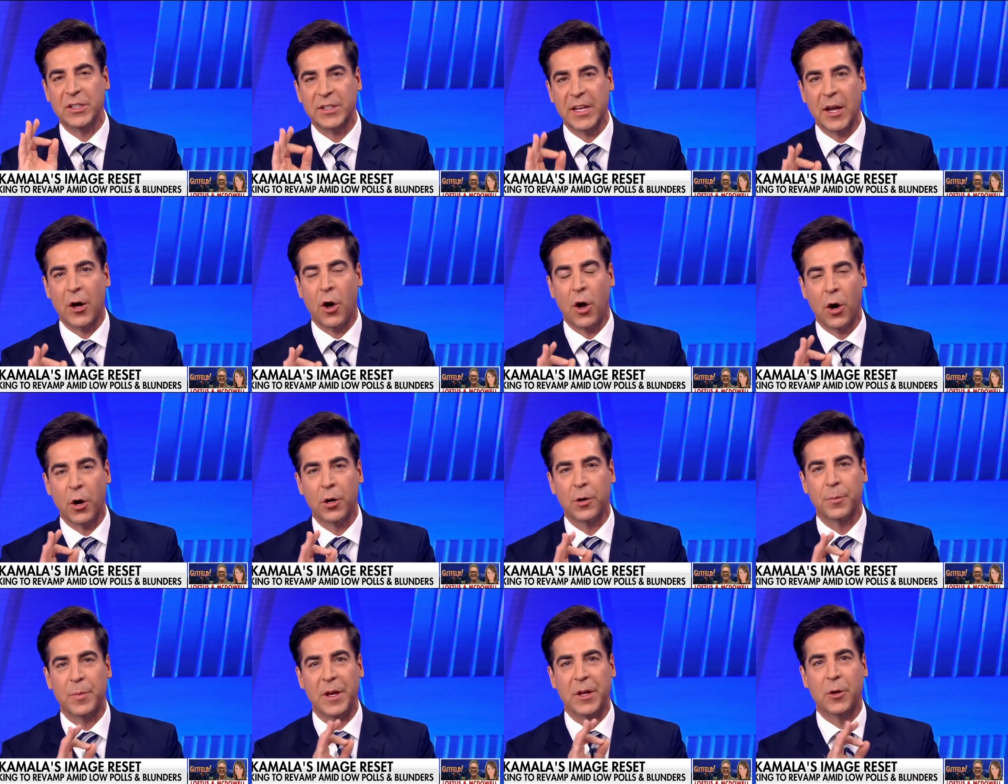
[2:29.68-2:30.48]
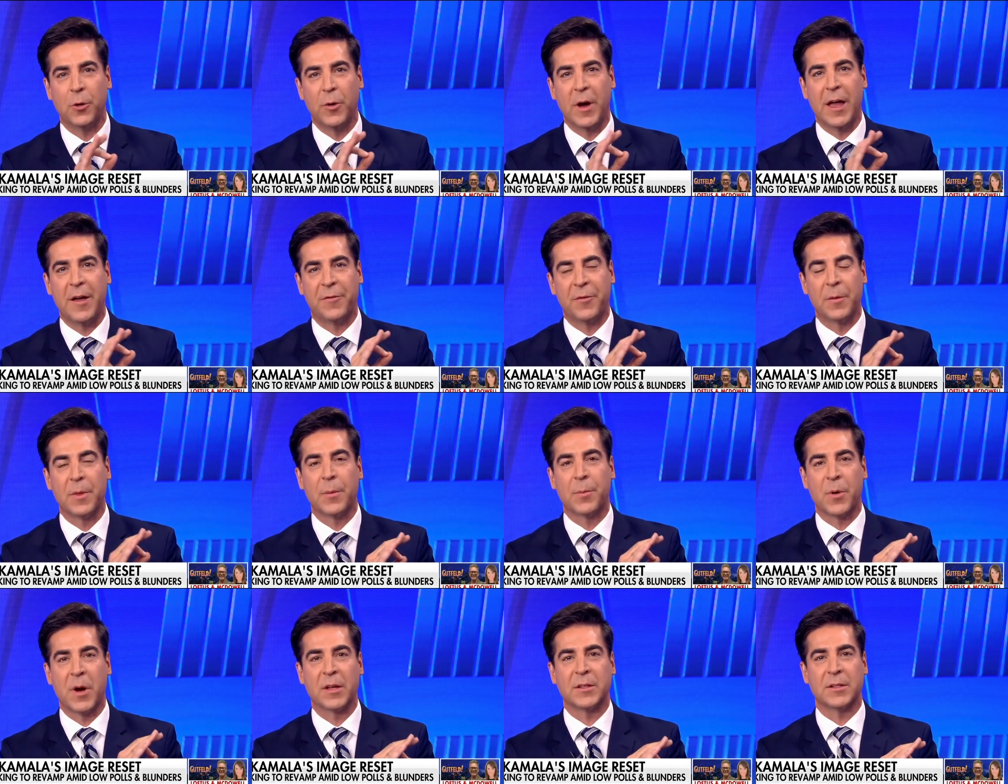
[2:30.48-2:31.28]
is a heartbeat away
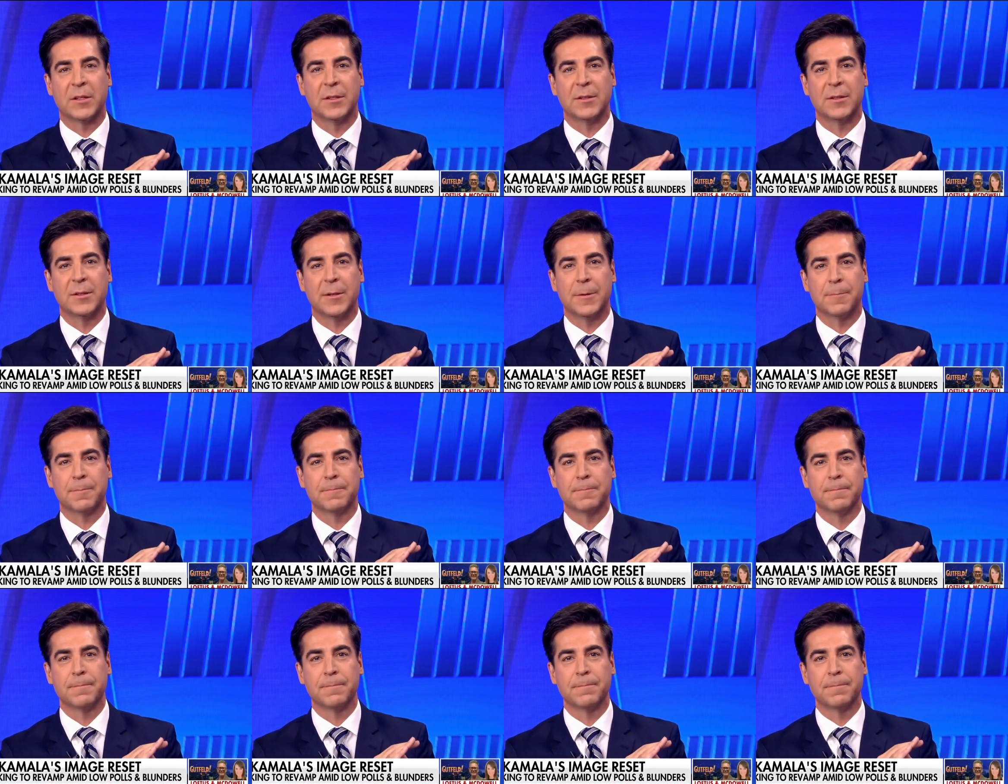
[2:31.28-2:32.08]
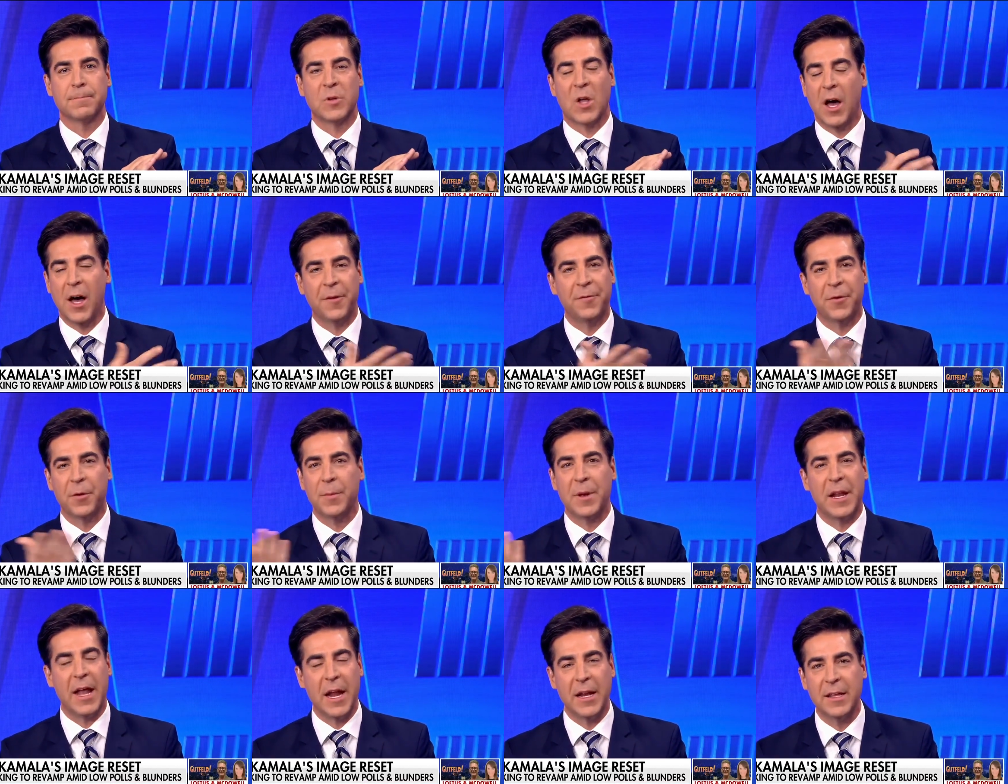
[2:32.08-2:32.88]
from the presidency. God
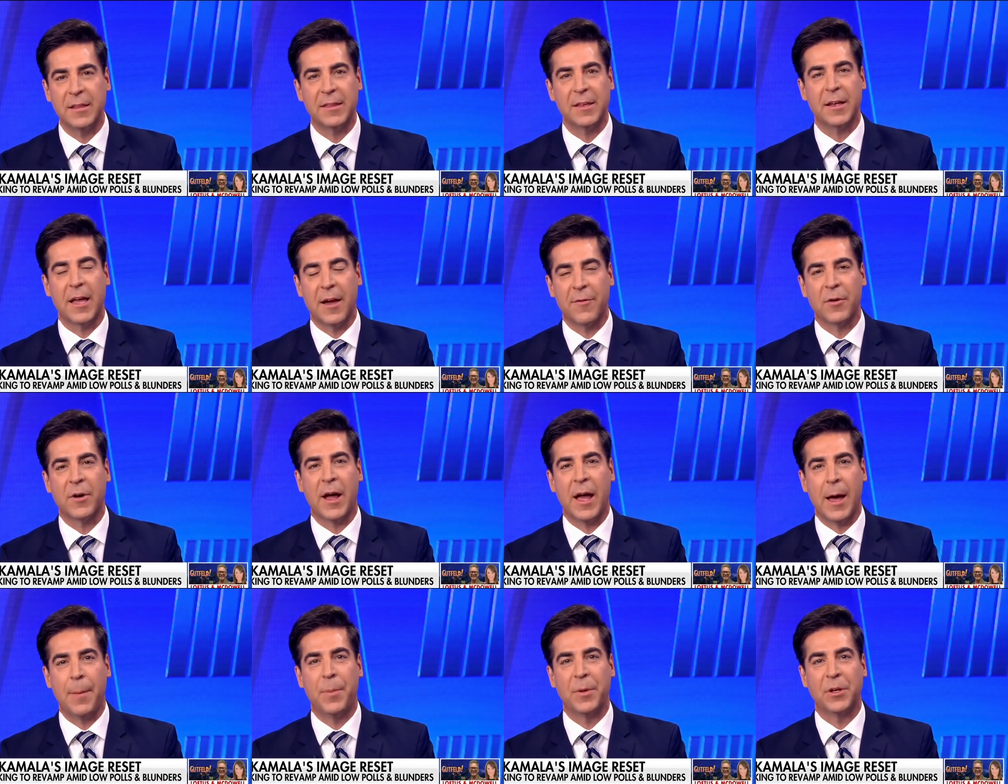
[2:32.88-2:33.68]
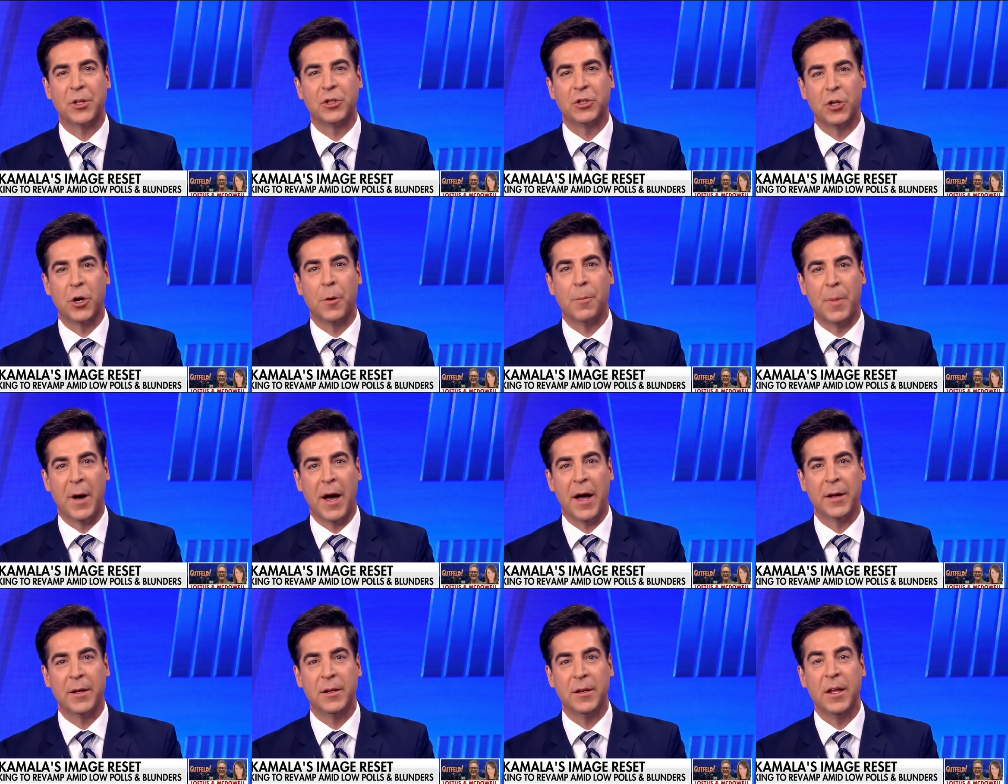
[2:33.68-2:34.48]
forbid anything ever happened to Joe
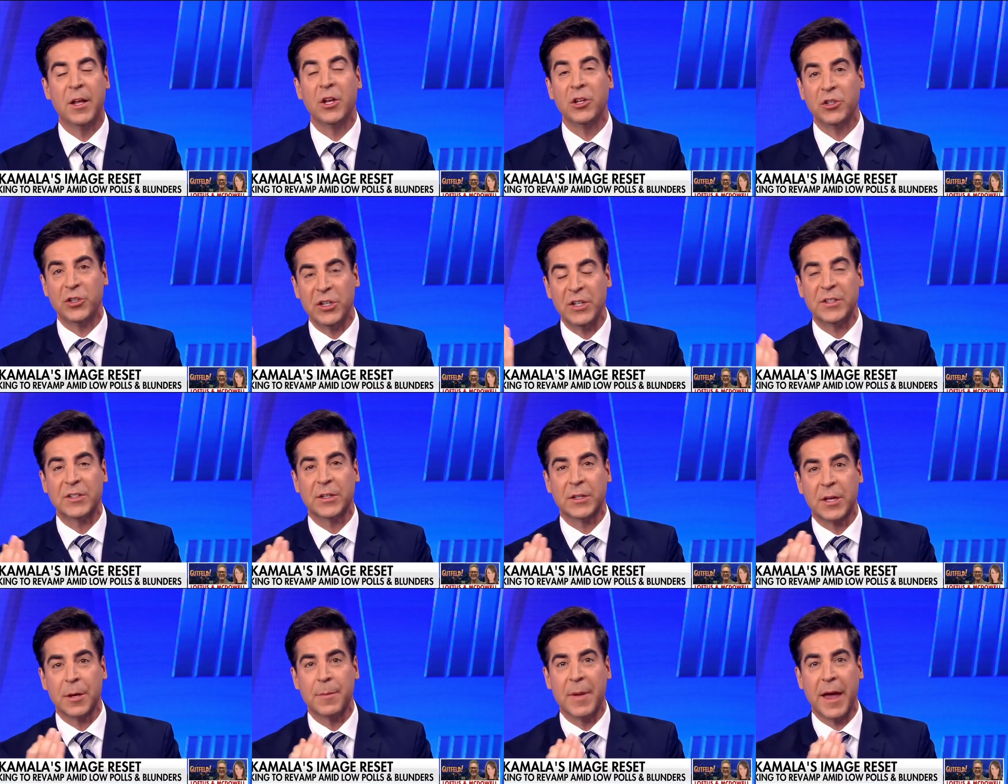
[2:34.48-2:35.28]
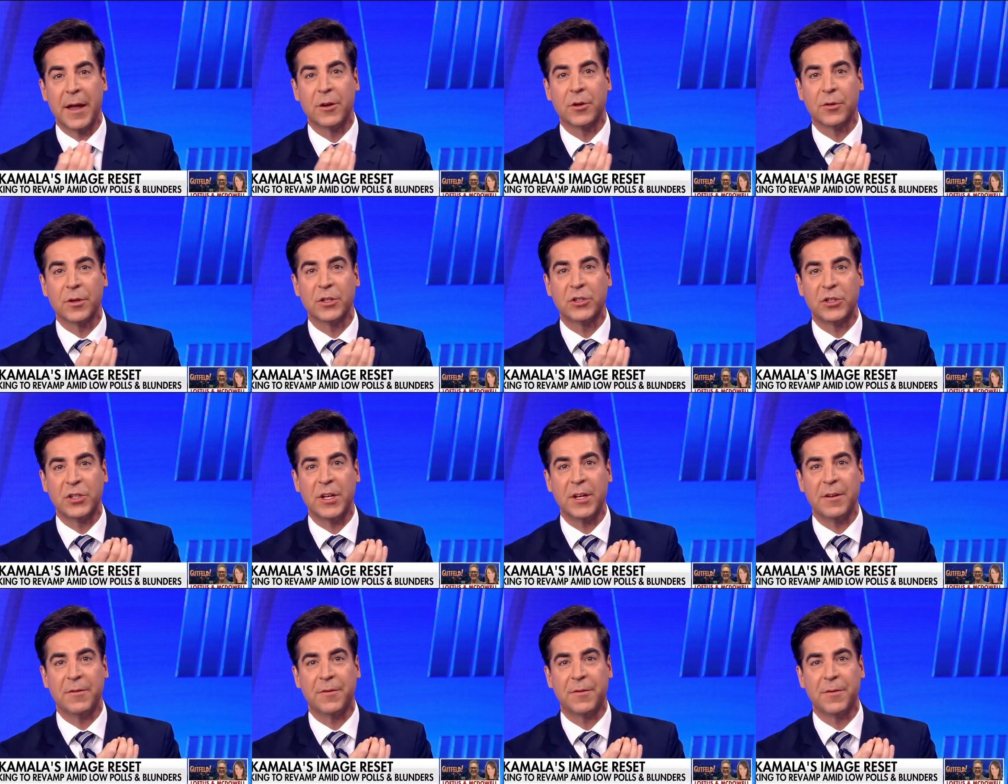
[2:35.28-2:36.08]
Biden, she's the
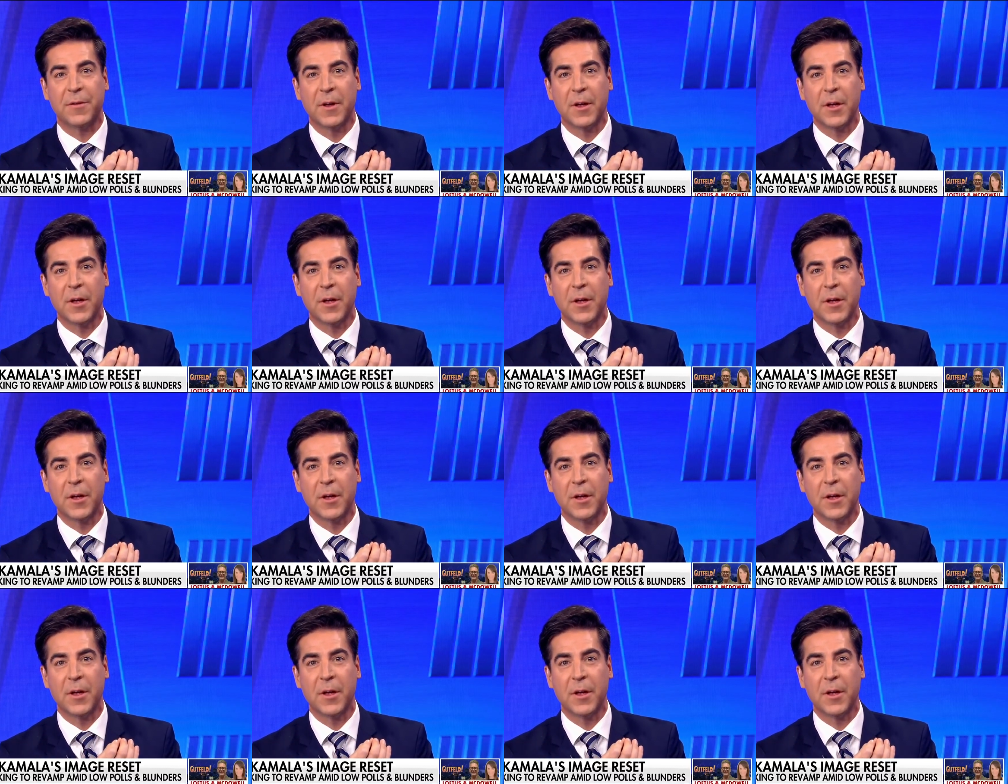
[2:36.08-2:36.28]
commander-in-chief.